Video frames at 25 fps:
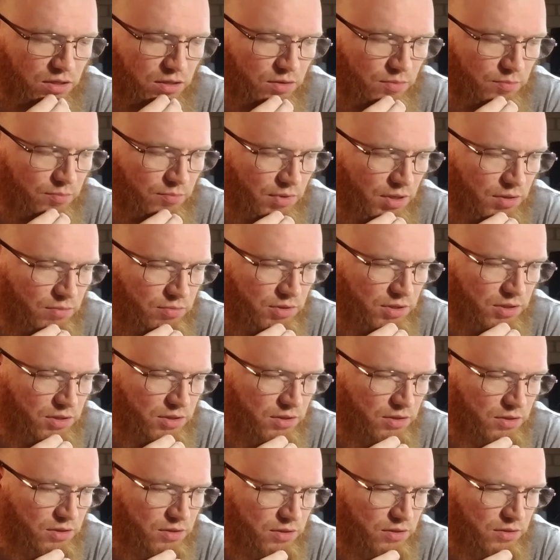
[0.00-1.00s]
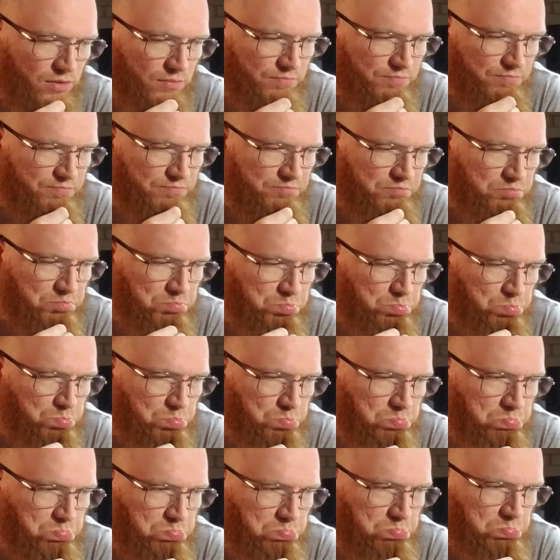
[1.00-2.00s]
maybe,
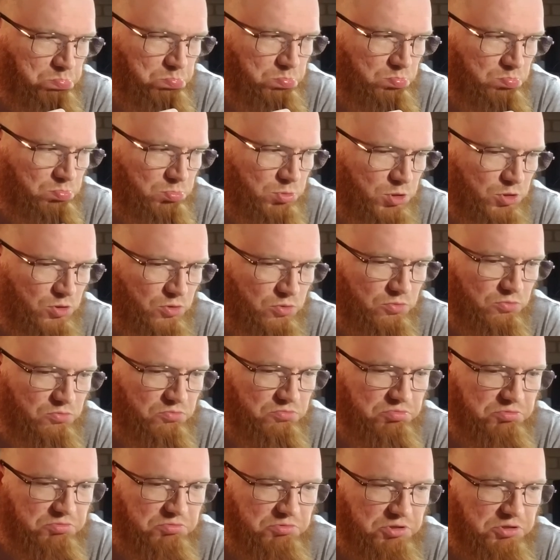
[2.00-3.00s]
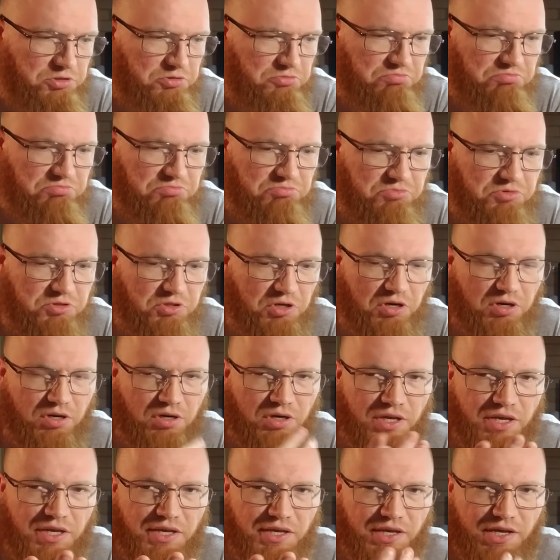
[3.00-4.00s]
you know, start
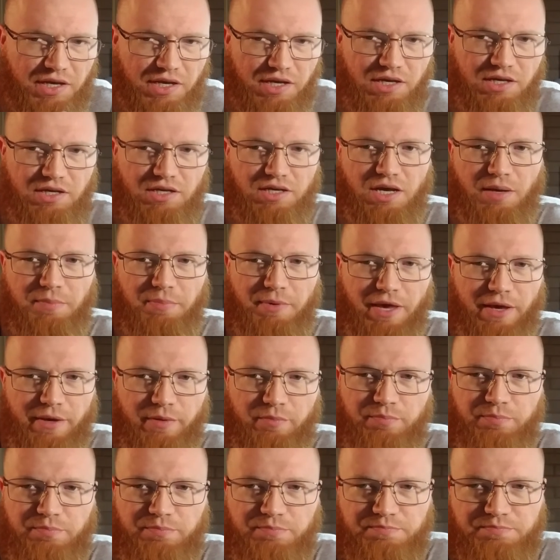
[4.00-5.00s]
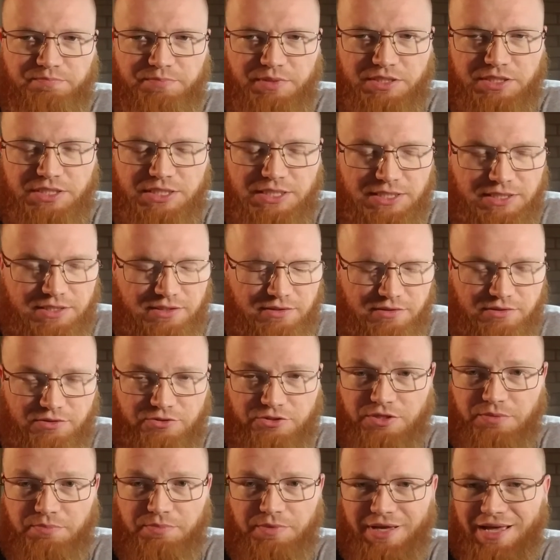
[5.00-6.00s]
a cupcake business or
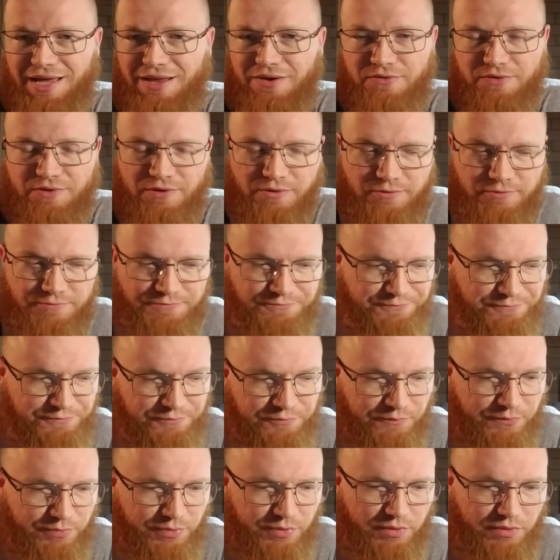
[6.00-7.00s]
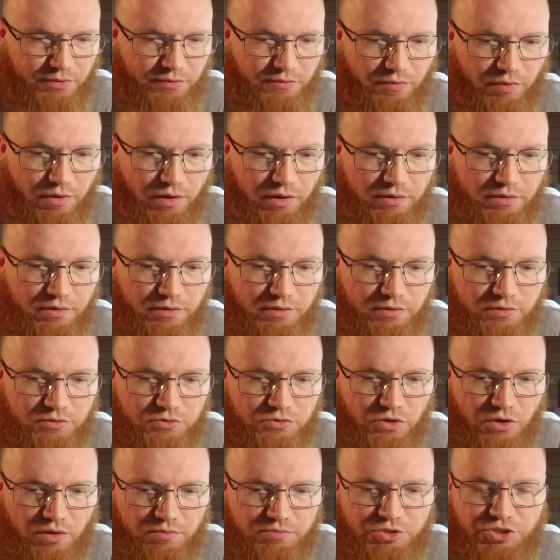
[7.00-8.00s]
something. I don't know. Right?
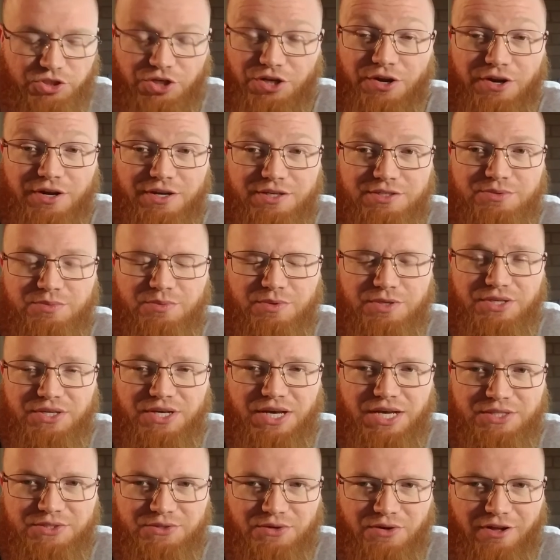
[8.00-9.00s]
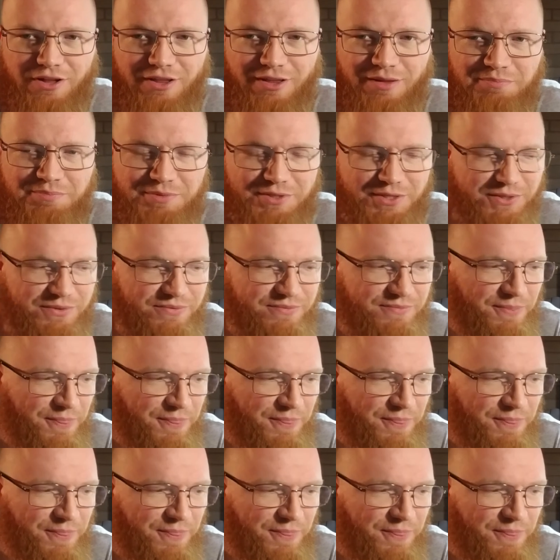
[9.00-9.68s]
So I'm just curious what you guys are all up to.